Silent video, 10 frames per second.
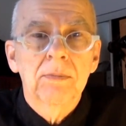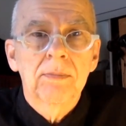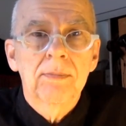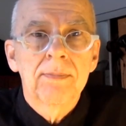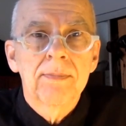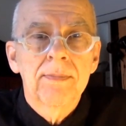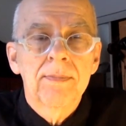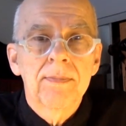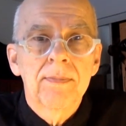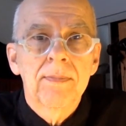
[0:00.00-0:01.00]

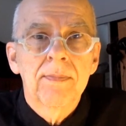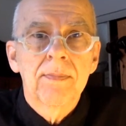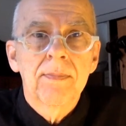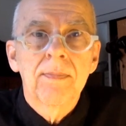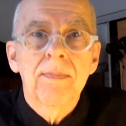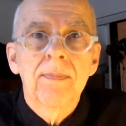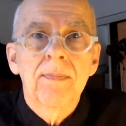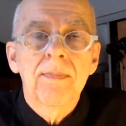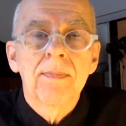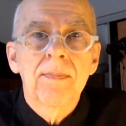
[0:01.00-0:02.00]

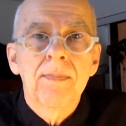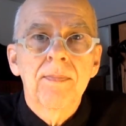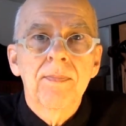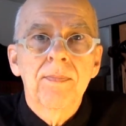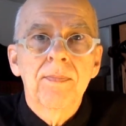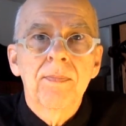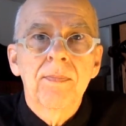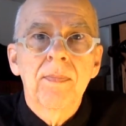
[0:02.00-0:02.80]
Nobody speaks.